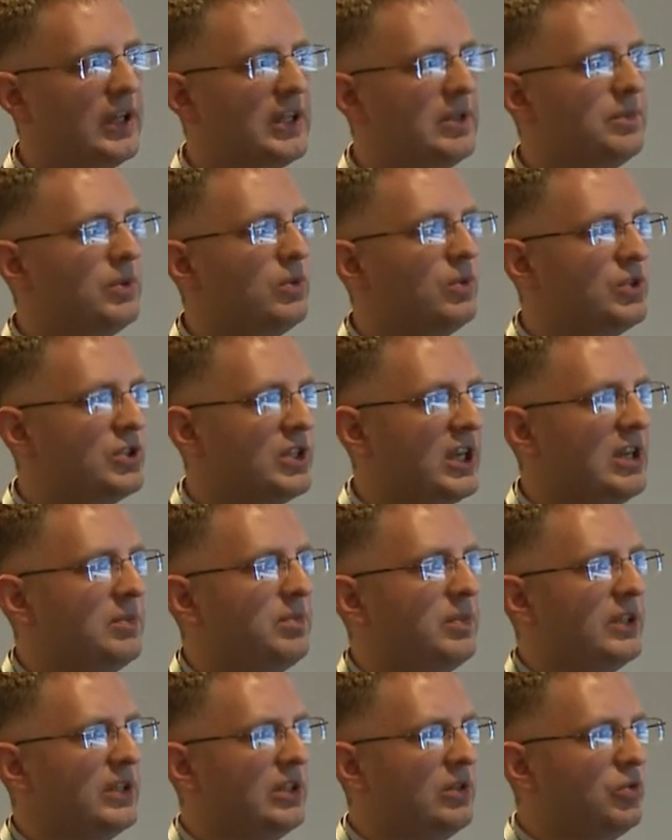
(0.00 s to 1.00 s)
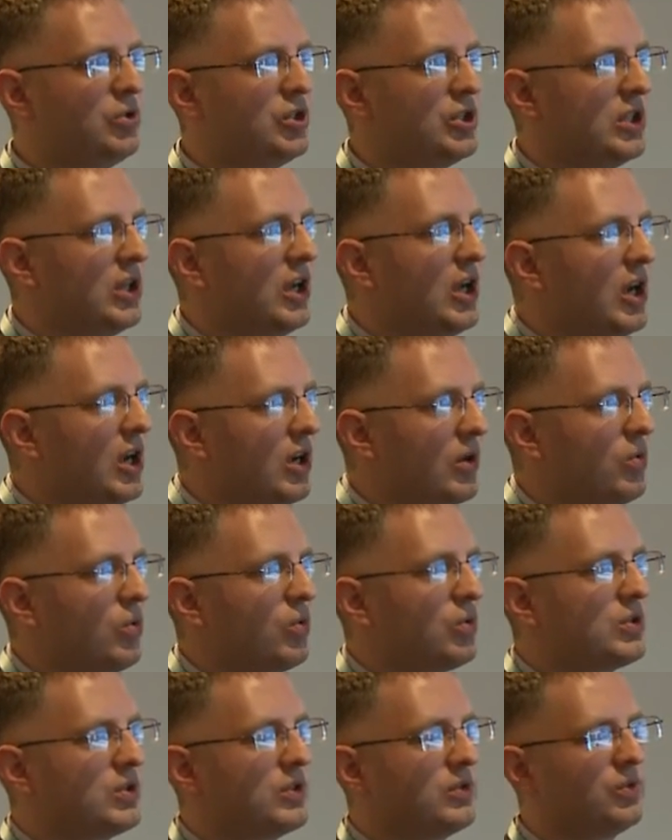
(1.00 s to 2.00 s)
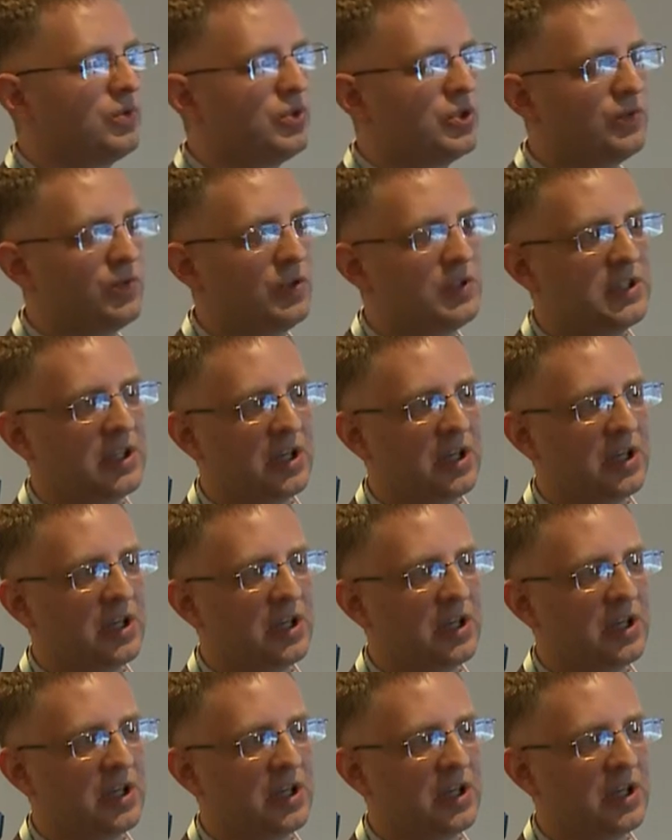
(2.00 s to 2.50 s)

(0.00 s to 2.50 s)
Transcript: receiving patients for treatment,